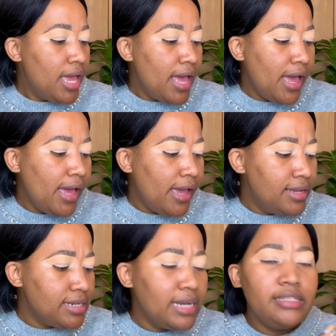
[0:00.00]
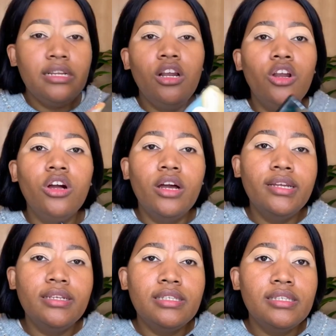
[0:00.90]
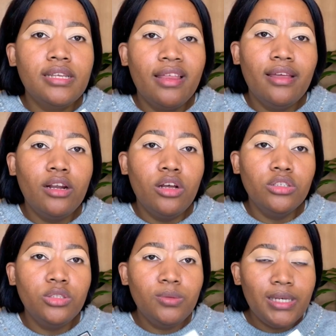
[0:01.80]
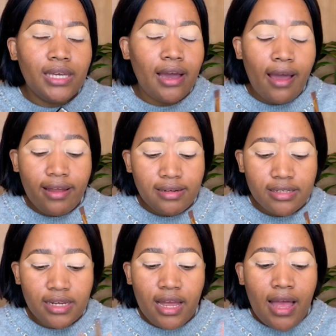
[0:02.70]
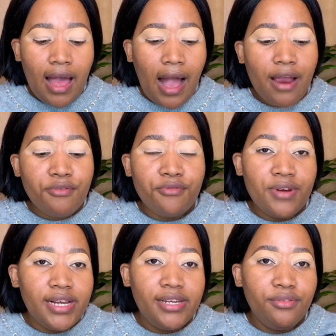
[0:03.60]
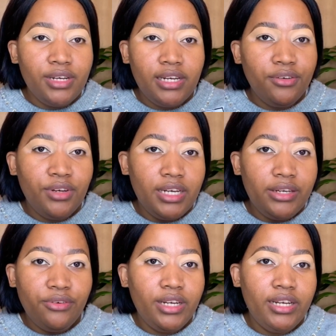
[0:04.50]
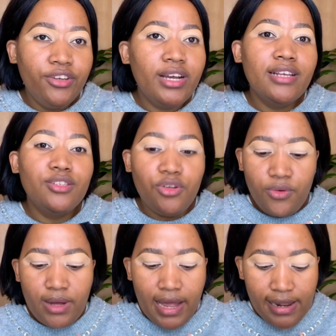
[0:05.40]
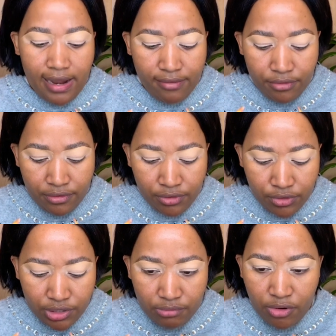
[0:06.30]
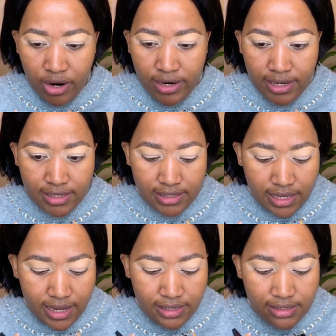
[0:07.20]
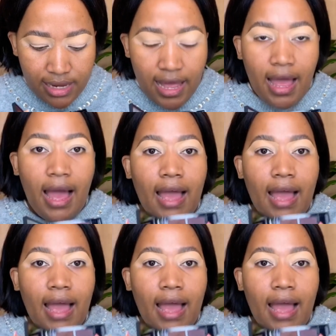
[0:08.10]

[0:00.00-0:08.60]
and I did a look on it I think last week, and I really, you guys know I love Revolution products and I